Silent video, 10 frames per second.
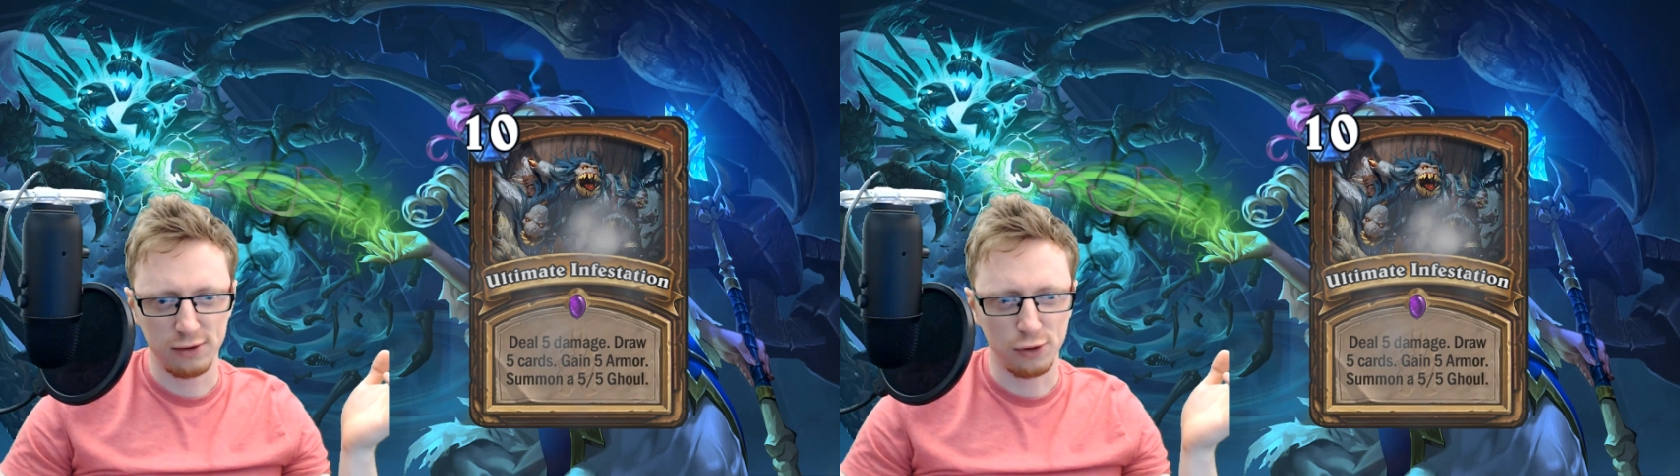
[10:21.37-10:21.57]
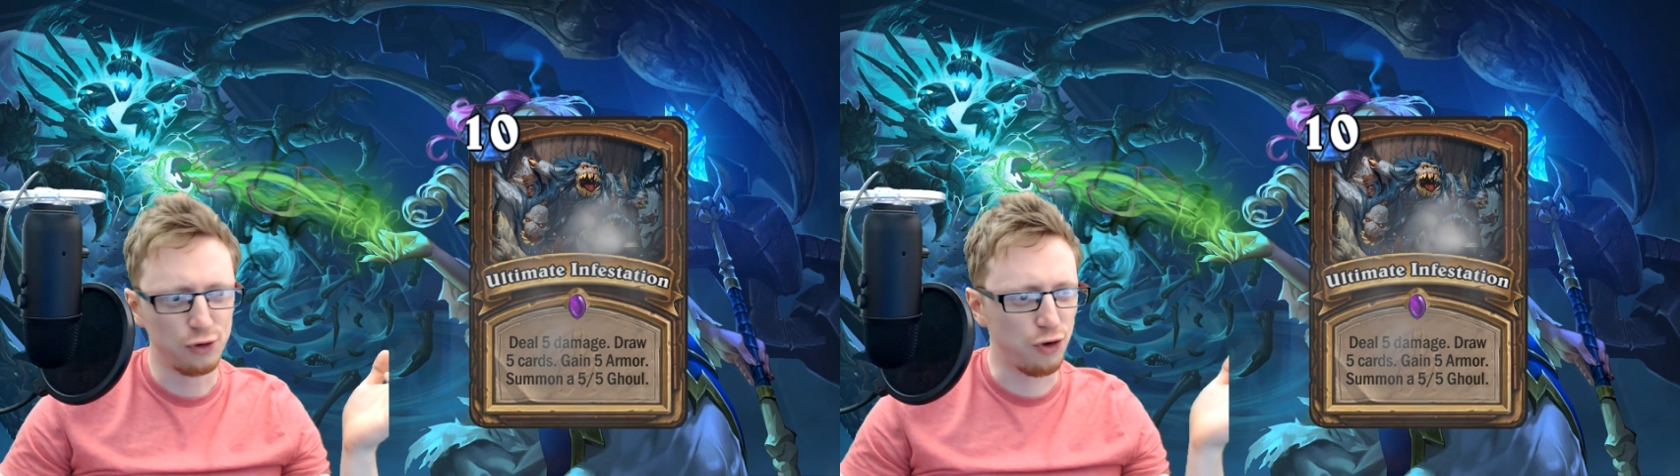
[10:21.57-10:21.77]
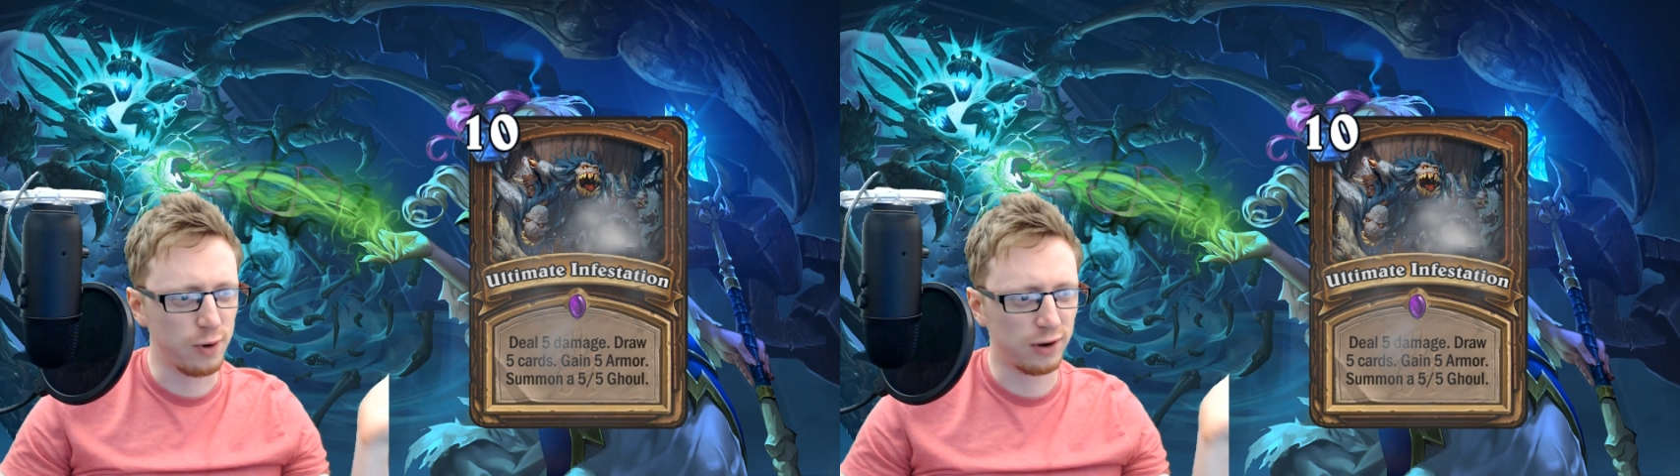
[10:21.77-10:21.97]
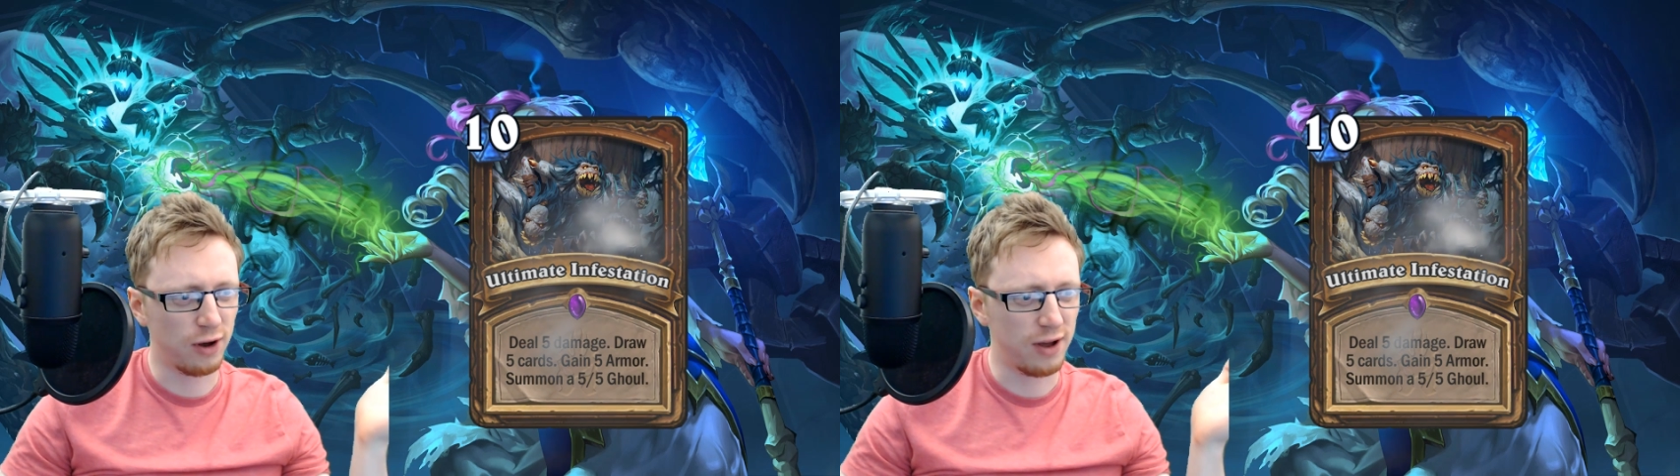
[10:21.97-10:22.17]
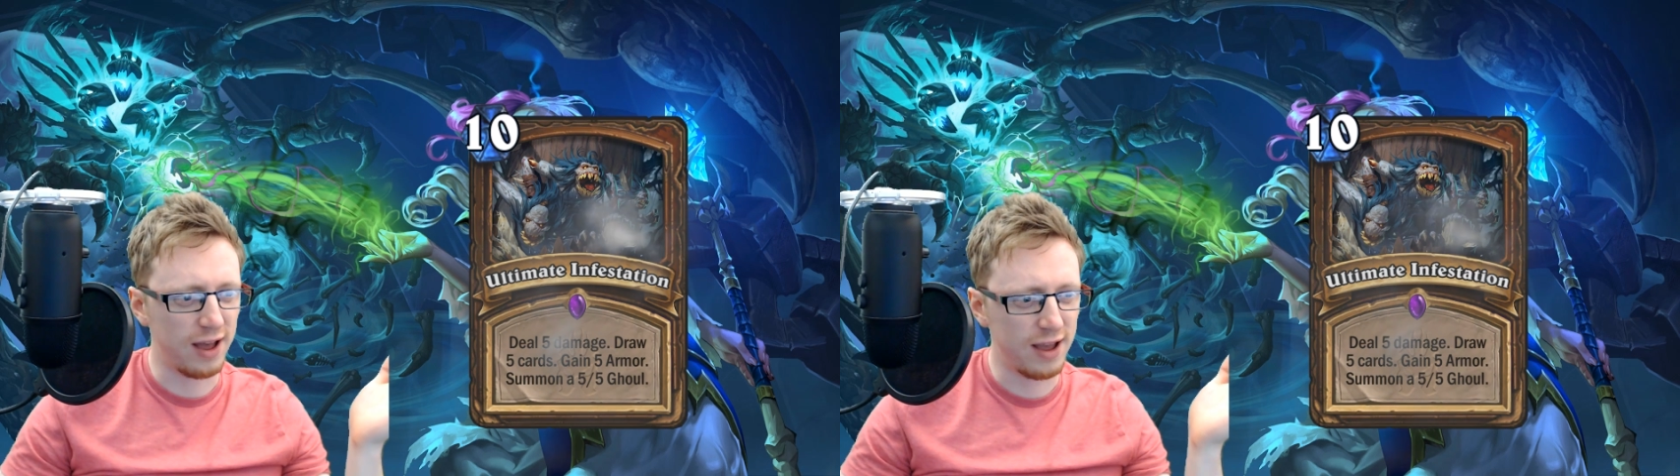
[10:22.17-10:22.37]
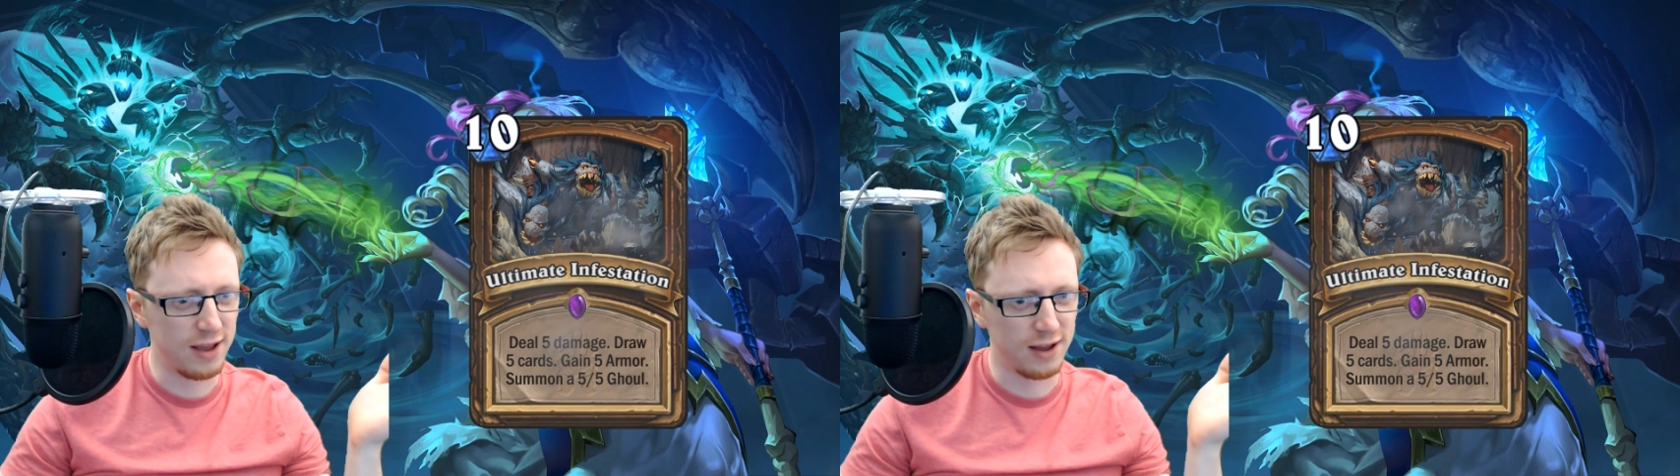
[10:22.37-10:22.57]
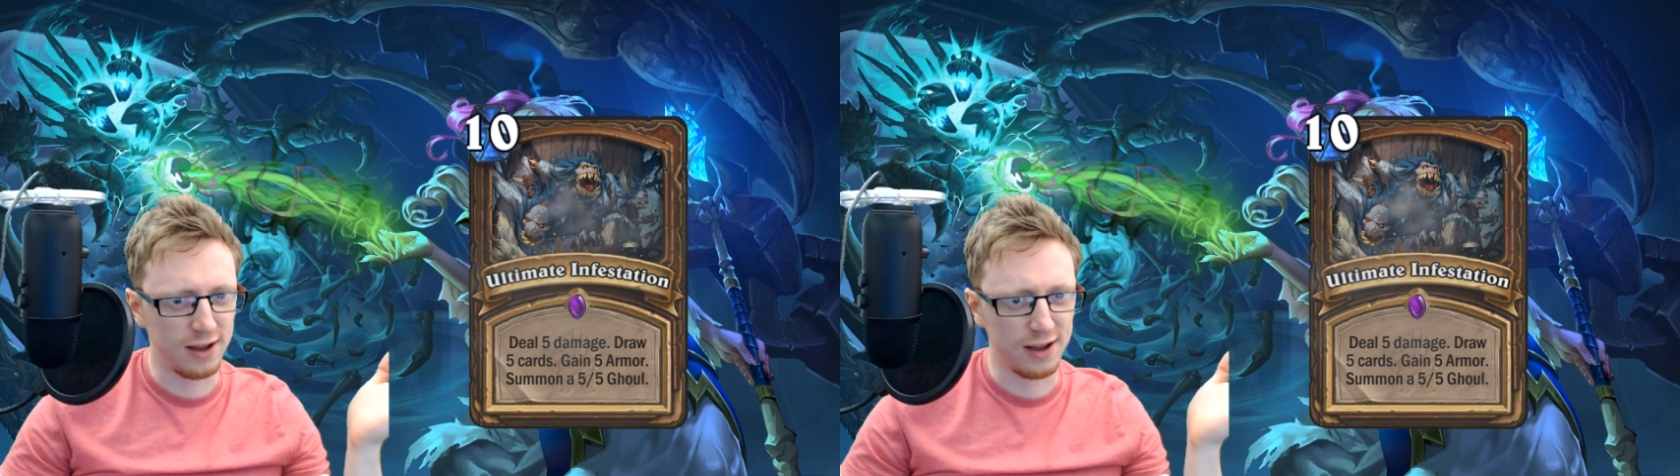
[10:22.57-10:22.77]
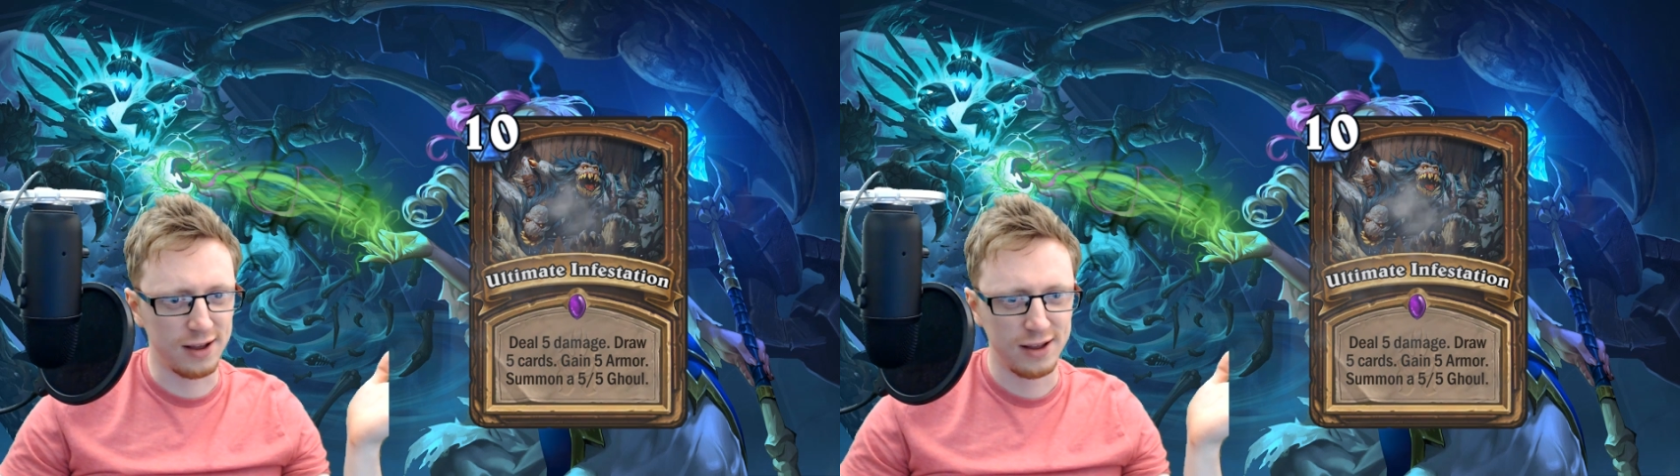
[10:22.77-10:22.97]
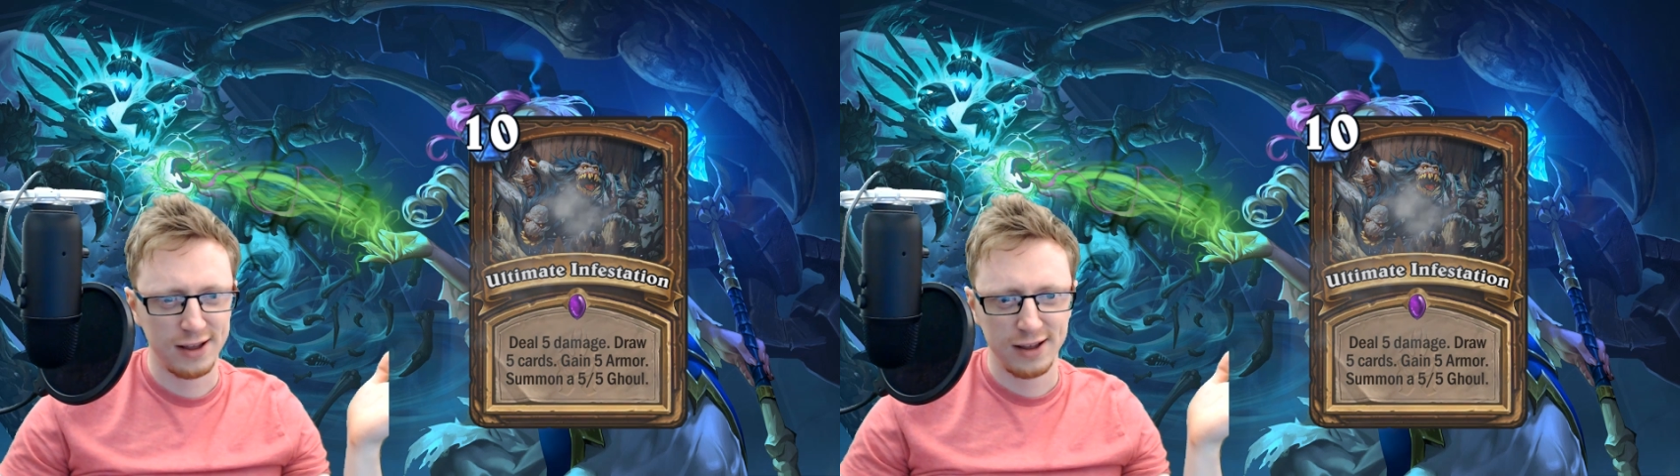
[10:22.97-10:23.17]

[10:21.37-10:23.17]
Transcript: or Druid got a